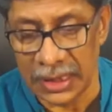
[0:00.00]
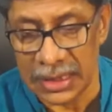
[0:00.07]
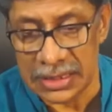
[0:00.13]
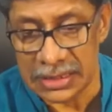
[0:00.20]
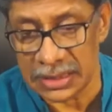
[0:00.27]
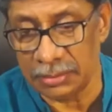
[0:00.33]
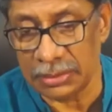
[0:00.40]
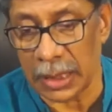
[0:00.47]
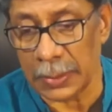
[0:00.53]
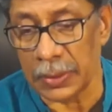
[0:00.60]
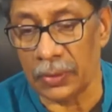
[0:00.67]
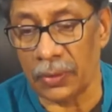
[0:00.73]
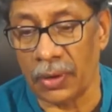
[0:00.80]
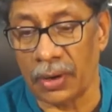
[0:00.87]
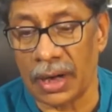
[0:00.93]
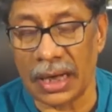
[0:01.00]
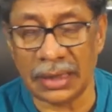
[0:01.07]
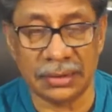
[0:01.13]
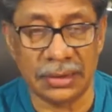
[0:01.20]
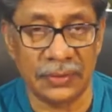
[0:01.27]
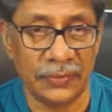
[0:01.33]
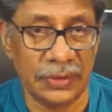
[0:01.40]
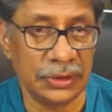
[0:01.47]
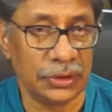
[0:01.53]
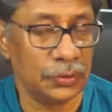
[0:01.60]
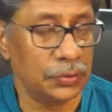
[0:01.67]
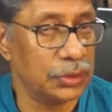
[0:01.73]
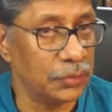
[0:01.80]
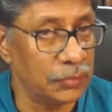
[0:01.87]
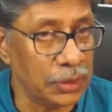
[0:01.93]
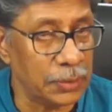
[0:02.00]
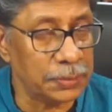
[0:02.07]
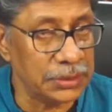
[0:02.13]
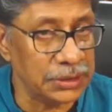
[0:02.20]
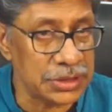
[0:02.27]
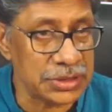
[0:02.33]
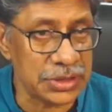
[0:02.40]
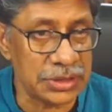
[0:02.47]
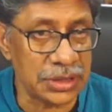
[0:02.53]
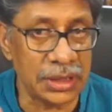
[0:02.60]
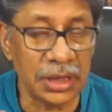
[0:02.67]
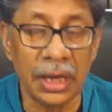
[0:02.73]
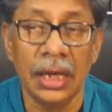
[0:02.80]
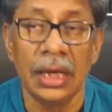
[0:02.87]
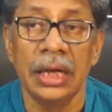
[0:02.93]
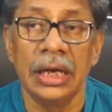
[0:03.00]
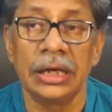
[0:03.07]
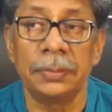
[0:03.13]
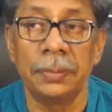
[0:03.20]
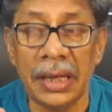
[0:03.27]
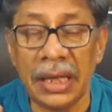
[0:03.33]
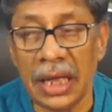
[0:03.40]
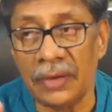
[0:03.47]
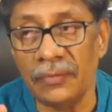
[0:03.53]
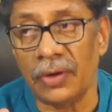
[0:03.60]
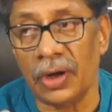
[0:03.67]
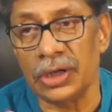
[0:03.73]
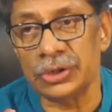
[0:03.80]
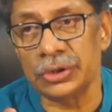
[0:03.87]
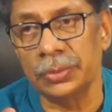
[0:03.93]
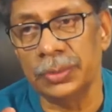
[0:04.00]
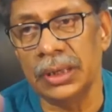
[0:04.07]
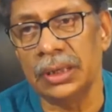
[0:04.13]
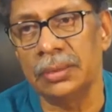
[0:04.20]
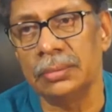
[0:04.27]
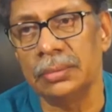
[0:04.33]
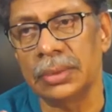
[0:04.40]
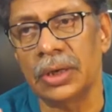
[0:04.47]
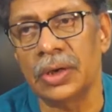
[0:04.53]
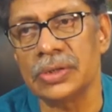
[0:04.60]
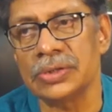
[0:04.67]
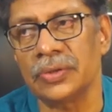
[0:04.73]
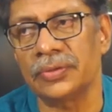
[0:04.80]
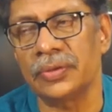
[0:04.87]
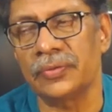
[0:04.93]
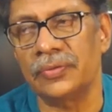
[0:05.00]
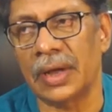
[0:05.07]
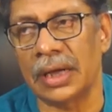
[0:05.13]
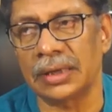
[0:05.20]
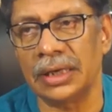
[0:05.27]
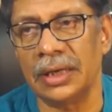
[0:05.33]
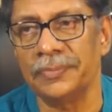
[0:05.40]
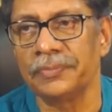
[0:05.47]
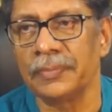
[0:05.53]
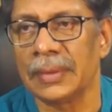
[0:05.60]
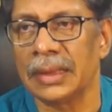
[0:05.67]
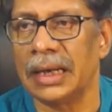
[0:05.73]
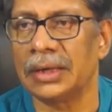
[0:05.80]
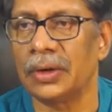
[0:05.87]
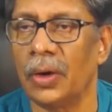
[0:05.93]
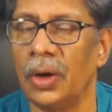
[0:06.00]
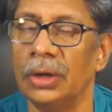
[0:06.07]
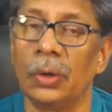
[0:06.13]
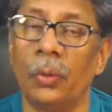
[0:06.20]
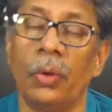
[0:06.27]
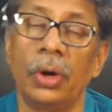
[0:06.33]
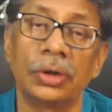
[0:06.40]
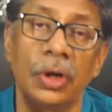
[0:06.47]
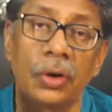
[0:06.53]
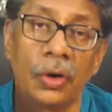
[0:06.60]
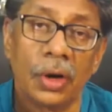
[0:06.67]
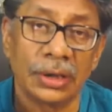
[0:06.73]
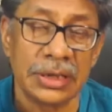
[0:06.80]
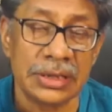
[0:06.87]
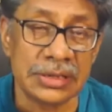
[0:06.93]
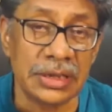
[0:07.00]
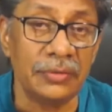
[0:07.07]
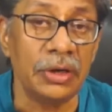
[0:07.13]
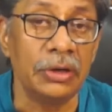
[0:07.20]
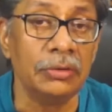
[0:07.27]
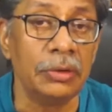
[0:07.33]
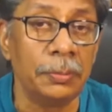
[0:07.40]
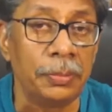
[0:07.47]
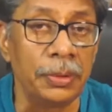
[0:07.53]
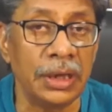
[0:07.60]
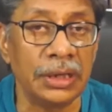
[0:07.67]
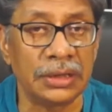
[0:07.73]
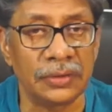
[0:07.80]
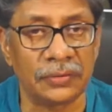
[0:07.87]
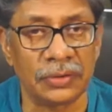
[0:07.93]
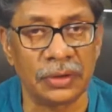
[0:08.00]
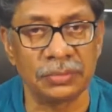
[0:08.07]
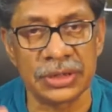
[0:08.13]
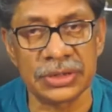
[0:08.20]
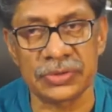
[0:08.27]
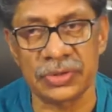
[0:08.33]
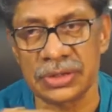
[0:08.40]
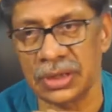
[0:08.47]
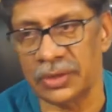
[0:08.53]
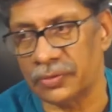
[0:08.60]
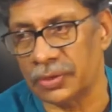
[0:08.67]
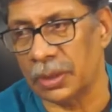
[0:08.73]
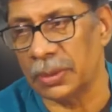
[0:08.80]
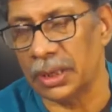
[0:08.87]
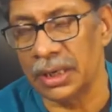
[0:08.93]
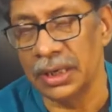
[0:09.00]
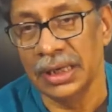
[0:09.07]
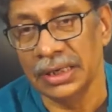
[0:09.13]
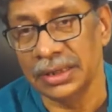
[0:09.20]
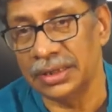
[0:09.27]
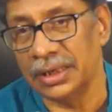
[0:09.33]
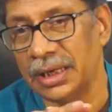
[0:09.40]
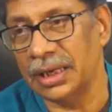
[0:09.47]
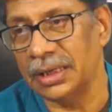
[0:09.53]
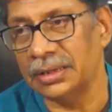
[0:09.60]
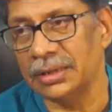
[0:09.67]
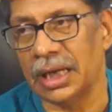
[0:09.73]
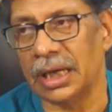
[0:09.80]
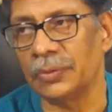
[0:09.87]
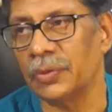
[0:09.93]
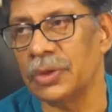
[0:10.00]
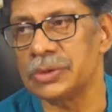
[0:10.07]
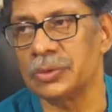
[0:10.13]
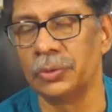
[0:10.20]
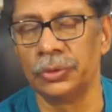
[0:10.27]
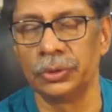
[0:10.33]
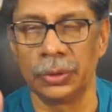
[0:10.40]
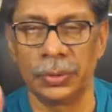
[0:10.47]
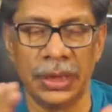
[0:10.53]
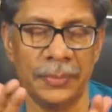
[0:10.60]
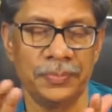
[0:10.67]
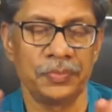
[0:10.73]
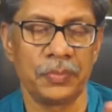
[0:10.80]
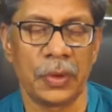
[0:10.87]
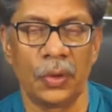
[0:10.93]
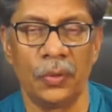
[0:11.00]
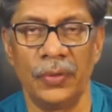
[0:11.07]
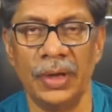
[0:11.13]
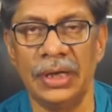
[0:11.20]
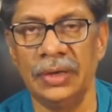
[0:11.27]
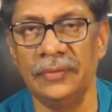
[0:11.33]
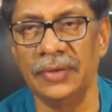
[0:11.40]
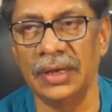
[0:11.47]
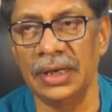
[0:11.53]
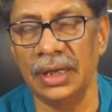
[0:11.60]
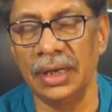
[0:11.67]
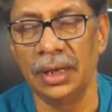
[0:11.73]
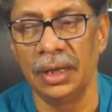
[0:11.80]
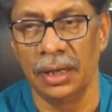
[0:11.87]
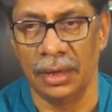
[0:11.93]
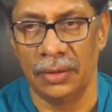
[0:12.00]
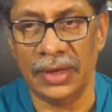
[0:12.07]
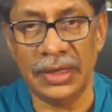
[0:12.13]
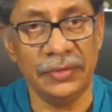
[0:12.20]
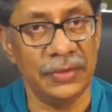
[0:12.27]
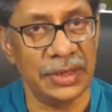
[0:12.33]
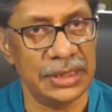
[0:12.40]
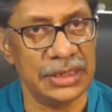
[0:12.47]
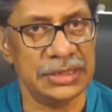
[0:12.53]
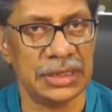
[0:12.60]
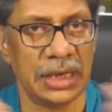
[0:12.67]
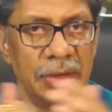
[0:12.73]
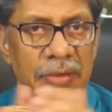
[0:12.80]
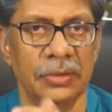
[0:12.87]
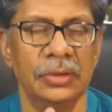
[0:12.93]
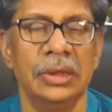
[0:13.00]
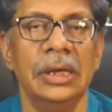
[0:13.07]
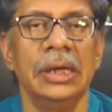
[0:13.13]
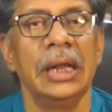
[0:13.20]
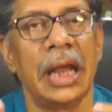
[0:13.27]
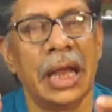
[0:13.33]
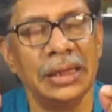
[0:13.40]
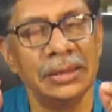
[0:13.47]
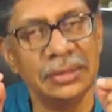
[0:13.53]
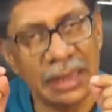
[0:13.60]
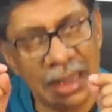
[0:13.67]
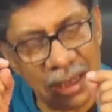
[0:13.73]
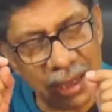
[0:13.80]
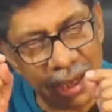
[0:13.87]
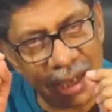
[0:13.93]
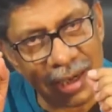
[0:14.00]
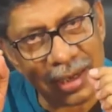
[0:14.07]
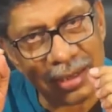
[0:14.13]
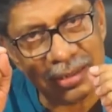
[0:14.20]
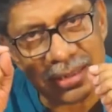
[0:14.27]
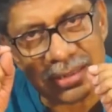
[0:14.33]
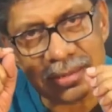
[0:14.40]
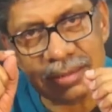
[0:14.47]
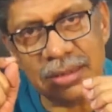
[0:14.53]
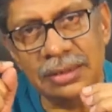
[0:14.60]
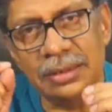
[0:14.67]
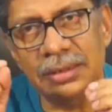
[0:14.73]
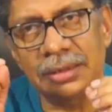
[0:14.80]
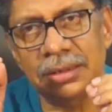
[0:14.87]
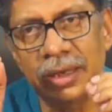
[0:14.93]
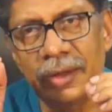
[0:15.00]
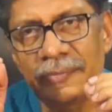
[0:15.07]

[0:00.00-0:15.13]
some type of crack that went on to develop in this region. It may have also been because of the fact that all the water got itself evaporated from this region, from a terrain that was going to be very, very, very, very shallow. And there are distinct